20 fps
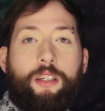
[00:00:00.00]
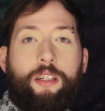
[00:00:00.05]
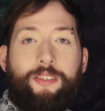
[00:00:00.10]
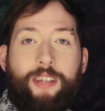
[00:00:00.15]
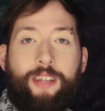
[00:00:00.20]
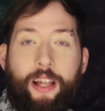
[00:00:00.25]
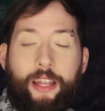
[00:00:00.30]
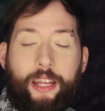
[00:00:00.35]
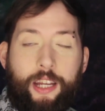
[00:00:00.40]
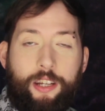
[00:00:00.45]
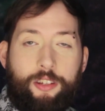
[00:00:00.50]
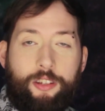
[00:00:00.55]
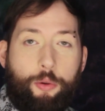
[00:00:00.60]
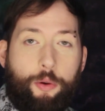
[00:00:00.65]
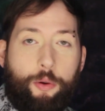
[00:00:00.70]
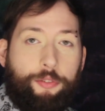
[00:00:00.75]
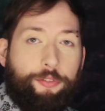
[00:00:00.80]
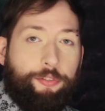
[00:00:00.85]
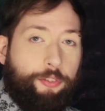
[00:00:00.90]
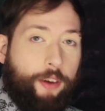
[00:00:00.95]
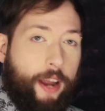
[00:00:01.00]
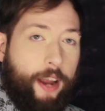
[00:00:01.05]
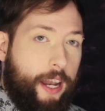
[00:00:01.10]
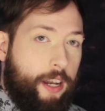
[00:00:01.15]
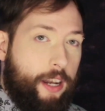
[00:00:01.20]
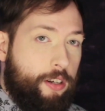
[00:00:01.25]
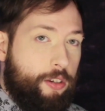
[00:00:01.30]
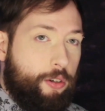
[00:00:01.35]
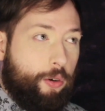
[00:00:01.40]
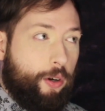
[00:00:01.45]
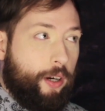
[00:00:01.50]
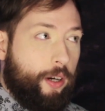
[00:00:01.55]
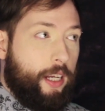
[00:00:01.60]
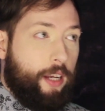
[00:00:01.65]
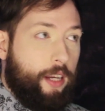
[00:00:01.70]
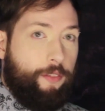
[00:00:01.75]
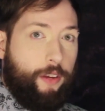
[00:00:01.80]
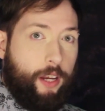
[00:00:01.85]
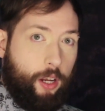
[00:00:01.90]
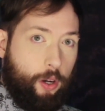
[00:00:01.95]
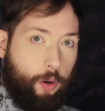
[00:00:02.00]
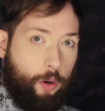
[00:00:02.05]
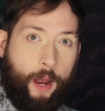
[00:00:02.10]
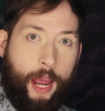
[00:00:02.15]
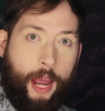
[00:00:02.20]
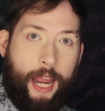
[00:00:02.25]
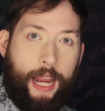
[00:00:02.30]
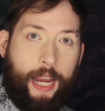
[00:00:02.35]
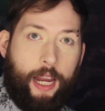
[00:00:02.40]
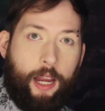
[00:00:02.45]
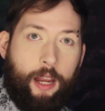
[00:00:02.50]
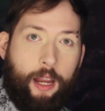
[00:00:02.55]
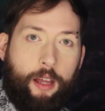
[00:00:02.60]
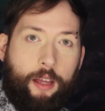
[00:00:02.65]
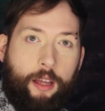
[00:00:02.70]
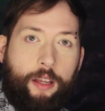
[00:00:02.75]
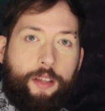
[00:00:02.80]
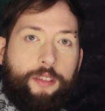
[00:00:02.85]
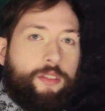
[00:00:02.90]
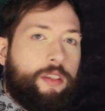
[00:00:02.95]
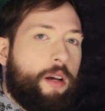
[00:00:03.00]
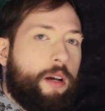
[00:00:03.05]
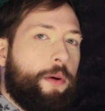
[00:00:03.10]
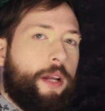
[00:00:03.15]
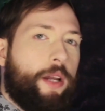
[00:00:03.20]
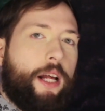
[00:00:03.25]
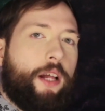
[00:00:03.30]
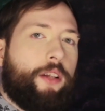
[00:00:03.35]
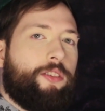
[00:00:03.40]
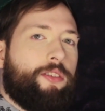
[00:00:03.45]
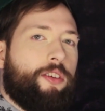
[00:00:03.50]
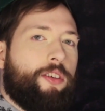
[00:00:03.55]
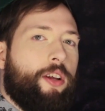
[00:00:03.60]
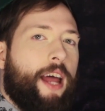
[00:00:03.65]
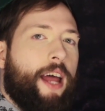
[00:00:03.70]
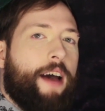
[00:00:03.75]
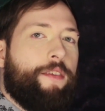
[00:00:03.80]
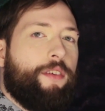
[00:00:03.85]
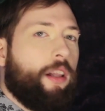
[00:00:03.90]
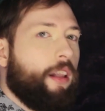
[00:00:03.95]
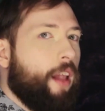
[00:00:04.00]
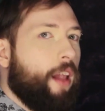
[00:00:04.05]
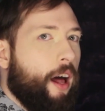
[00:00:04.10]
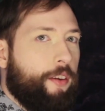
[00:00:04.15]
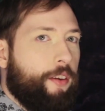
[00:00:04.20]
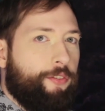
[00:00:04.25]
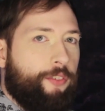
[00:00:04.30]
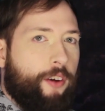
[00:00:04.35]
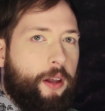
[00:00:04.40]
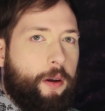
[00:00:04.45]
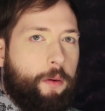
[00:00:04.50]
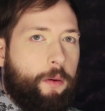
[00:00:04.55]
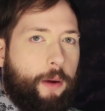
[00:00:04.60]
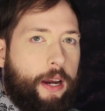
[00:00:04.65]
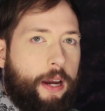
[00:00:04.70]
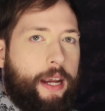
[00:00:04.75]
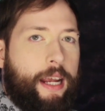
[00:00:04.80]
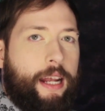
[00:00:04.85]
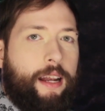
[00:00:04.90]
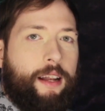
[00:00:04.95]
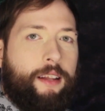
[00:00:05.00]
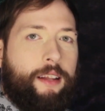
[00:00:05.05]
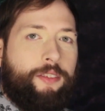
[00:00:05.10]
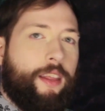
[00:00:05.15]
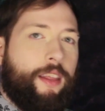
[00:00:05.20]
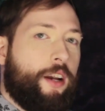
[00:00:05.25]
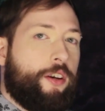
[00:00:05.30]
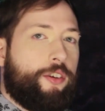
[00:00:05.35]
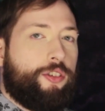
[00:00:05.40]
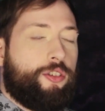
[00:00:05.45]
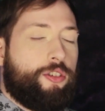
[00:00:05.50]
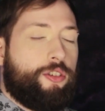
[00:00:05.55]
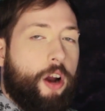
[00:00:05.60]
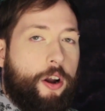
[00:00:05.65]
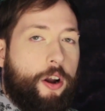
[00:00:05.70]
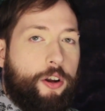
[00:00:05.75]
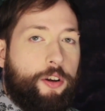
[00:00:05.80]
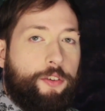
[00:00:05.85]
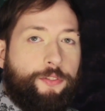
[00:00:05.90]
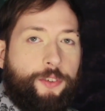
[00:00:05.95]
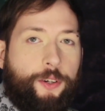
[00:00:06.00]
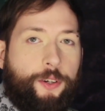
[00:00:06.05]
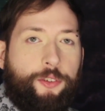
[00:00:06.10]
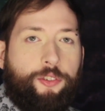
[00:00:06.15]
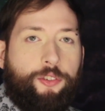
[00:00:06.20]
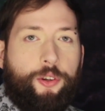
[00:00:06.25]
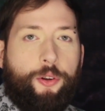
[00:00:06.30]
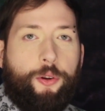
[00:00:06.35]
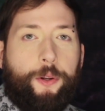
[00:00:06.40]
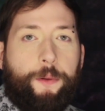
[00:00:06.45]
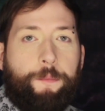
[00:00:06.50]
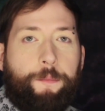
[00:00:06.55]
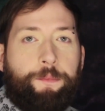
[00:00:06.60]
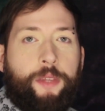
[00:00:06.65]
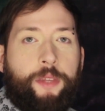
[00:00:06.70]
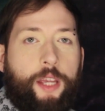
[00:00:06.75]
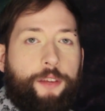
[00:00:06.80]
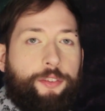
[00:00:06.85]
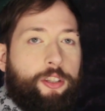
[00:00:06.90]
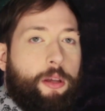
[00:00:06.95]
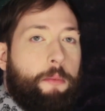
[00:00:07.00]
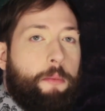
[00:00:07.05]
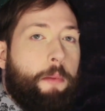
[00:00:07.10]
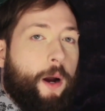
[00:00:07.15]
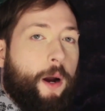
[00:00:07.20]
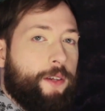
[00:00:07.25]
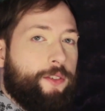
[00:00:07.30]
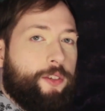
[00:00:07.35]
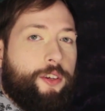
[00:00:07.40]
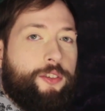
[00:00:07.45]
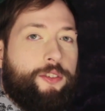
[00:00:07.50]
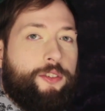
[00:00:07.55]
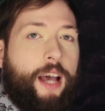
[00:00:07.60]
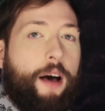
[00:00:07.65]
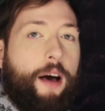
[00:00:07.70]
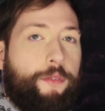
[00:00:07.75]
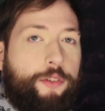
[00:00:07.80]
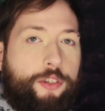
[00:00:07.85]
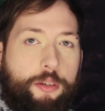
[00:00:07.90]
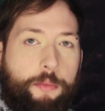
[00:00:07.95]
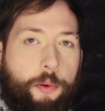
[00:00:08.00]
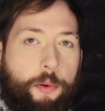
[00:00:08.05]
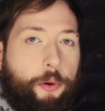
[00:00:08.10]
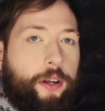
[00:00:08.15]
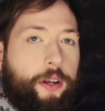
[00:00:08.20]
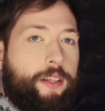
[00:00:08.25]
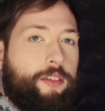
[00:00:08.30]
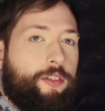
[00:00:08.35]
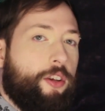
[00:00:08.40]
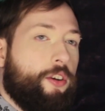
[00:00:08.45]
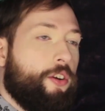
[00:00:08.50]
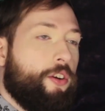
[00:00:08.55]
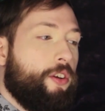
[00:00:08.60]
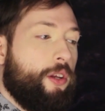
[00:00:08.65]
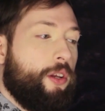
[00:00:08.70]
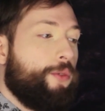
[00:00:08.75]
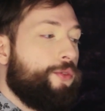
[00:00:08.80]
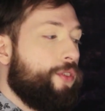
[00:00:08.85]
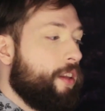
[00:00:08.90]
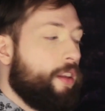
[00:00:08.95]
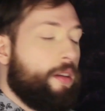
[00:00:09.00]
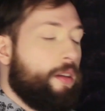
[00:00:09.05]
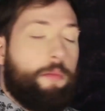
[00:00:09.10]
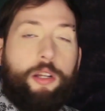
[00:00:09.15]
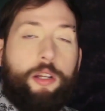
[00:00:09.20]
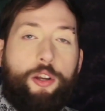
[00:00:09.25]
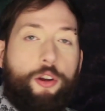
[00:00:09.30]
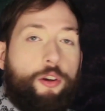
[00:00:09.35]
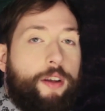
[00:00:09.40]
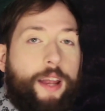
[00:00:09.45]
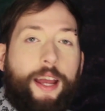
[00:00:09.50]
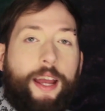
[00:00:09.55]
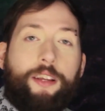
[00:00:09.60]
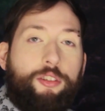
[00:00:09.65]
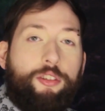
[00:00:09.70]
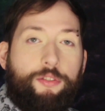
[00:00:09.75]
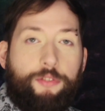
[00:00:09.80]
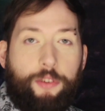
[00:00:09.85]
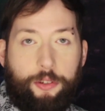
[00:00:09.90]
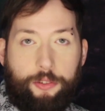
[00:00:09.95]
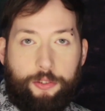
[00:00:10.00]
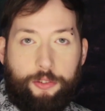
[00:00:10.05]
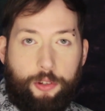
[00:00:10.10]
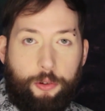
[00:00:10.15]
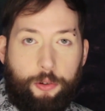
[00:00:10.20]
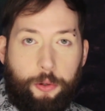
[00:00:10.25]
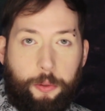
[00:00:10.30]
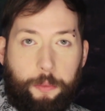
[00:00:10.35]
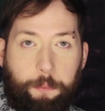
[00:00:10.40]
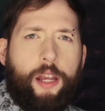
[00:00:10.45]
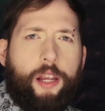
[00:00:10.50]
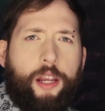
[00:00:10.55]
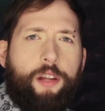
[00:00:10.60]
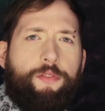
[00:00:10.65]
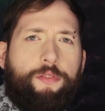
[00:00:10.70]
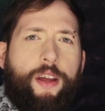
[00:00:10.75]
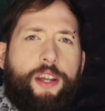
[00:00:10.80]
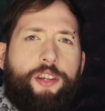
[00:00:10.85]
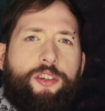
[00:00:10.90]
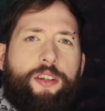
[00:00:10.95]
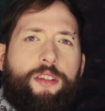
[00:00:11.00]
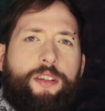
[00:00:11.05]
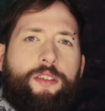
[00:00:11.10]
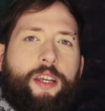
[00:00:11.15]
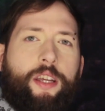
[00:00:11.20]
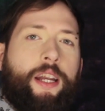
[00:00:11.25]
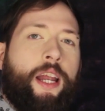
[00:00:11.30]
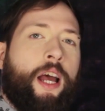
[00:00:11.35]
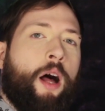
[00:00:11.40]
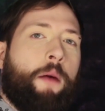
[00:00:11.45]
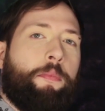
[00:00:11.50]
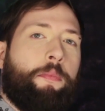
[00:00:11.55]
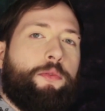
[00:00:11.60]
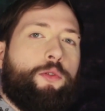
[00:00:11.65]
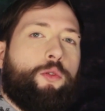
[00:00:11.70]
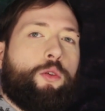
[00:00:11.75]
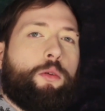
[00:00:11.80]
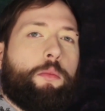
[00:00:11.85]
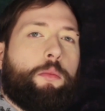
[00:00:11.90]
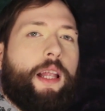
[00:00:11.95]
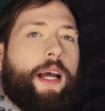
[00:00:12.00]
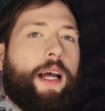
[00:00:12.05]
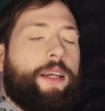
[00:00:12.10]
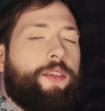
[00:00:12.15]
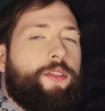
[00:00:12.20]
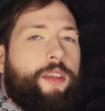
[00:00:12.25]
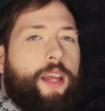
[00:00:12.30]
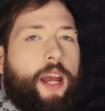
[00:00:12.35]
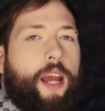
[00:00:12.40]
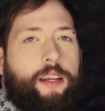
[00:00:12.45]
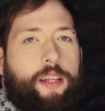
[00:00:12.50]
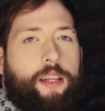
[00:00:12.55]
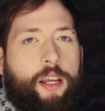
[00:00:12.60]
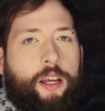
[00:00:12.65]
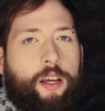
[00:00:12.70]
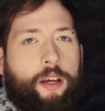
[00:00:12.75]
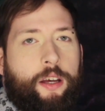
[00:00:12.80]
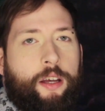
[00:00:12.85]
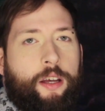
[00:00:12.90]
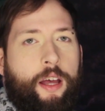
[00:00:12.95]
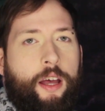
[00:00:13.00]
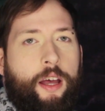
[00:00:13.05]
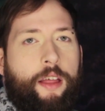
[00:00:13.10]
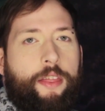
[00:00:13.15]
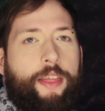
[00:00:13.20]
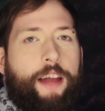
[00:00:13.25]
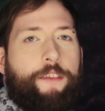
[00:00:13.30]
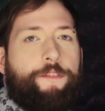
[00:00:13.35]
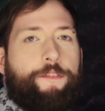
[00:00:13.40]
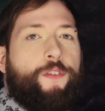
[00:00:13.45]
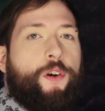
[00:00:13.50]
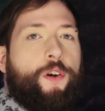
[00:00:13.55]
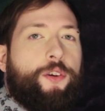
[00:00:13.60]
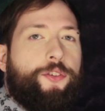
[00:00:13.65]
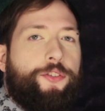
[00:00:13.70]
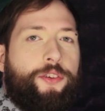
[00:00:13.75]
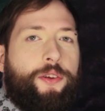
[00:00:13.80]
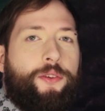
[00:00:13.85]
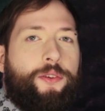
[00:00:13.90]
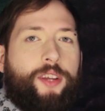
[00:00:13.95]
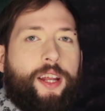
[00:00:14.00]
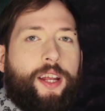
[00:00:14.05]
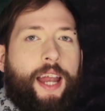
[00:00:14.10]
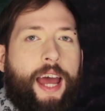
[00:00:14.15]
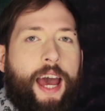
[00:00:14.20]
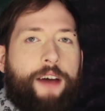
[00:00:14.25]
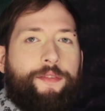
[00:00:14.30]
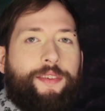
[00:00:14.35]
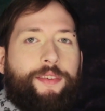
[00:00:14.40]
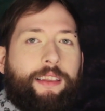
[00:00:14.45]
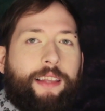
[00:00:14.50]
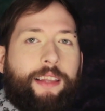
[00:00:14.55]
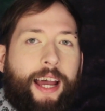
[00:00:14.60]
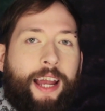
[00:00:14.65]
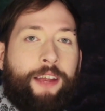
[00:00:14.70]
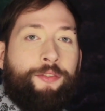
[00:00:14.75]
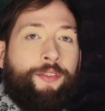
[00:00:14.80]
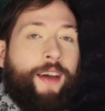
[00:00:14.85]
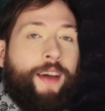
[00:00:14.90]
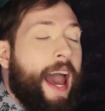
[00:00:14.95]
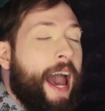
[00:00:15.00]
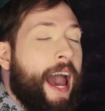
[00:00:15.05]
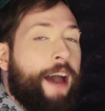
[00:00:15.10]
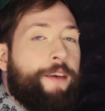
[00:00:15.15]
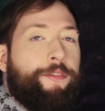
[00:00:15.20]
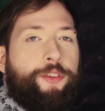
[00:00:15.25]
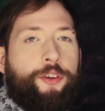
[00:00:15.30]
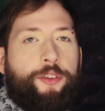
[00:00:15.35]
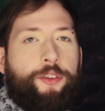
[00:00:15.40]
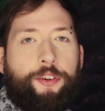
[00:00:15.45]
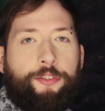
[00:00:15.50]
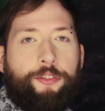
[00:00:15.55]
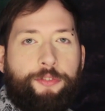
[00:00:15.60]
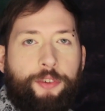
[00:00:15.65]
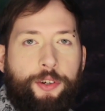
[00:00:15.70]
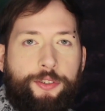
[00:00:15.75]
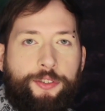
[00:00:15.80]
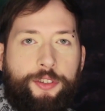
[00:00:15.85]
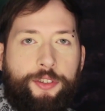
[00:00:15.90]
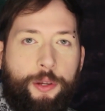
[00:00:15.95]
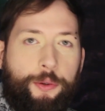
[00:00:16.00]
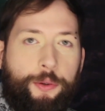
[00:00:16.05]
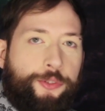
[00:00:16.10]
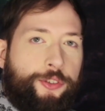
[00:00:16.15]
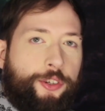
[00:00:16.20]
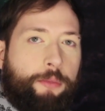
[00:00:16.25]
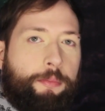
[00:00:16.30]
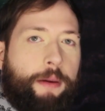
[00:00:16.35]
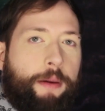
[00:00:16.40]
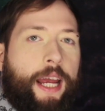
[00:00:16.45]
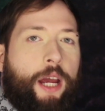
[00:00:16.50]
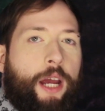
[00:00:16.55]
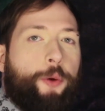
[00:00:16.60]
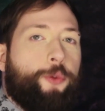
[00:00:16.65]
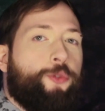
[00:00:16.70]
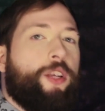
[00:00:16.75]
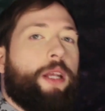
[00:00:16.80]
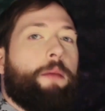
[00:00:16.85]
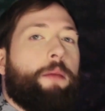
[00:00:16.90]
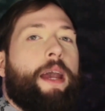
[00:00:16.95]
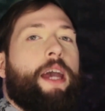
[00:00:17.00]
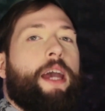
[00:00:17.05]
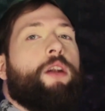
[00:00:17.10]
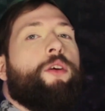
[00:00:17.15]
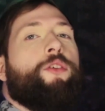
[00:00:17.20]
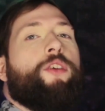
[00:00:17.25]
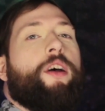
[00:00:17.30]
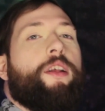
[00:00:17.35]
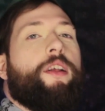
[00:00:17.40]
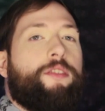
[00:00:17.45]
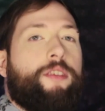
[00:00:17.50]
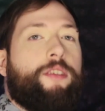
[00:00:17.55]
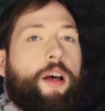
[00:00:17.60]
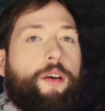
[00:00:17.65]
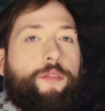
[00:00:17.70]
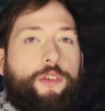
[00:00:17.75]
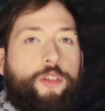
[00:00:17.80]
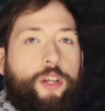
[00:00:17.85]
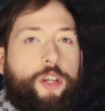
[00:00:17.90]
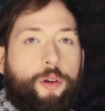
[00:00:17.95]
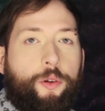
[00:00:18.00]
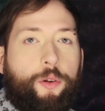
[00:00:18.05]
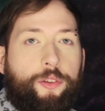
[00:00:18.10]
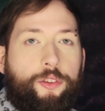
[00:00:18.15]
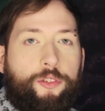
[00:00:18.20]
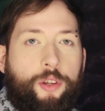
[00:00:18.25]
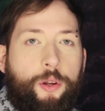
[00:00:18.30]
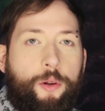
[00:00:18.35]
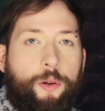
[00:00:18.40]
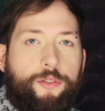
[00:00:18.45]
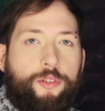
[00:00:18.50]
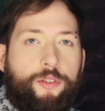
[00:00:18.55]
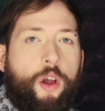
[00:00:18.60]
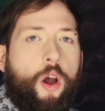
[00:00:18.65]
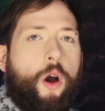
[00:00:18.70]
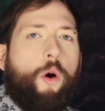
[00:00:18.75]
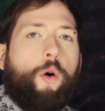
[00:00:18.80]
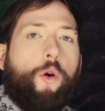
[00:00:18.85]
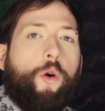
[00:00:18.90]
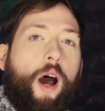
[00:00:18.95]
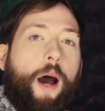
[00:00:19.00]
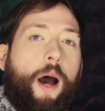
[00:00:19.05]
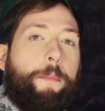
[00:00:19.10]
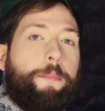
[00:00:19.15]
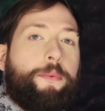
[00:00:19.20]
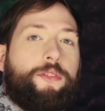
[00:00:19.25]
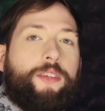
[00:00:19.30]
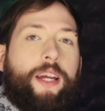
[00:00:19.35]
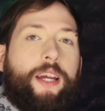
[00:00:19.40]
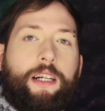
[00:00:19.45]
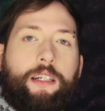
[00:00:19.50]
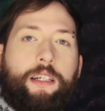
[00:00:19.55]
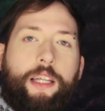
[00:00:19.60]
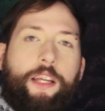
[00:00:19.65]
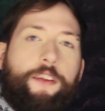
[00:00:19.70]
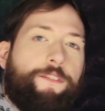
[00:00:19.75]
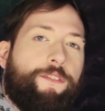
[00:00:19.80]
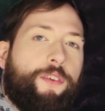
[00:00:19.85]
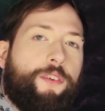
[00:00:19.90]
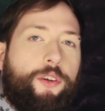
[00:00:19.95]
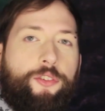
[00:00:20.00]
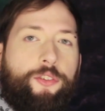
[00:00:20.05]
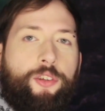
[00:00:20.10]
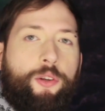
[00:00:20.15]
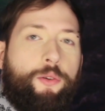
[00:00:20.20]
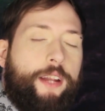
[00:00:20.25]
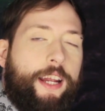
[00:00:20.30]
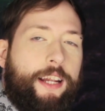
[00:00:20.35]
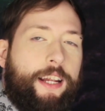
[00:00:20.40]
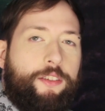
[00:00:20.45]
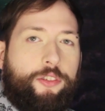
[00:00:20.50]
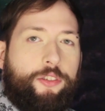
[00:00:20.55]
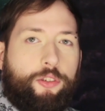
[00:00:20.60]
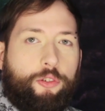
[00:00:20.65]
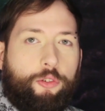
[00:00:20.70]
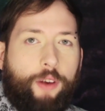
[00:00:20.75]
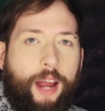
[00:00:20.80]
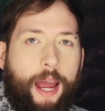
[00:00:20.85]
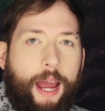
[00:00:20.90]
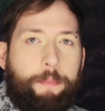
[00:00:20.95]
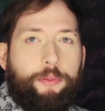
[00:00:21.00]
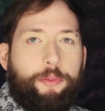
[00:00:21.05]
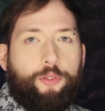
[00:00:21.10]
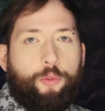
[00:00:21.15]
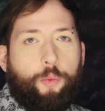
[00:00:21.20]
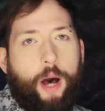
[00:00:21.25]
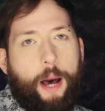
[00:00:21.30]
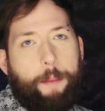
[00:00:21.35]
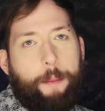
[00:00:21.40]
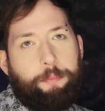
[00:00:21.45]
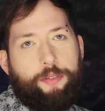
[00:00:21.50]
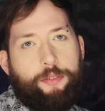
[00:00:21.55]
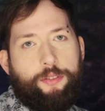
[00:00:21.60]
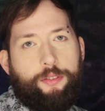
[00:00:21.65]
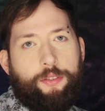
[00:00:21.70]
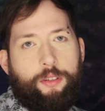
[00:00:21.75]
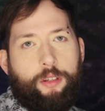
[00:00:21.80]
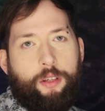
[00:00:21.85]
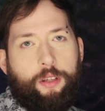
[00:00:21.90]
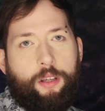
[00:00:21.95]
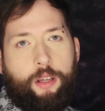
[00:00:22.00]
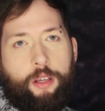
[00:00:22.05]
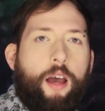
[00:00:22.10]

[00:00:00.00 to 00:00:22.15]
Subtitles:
selling it to a friend or giving it away. Someone else could have a lot of fun wearing it as their starter fursuit. If some parts are salvageable, consider using them in your next fursuit. Conventions can help normalize the idea that fursuits can have a life after their first user by hosting panels on salvaging old suits or upcycling fursuit and scrap swaps.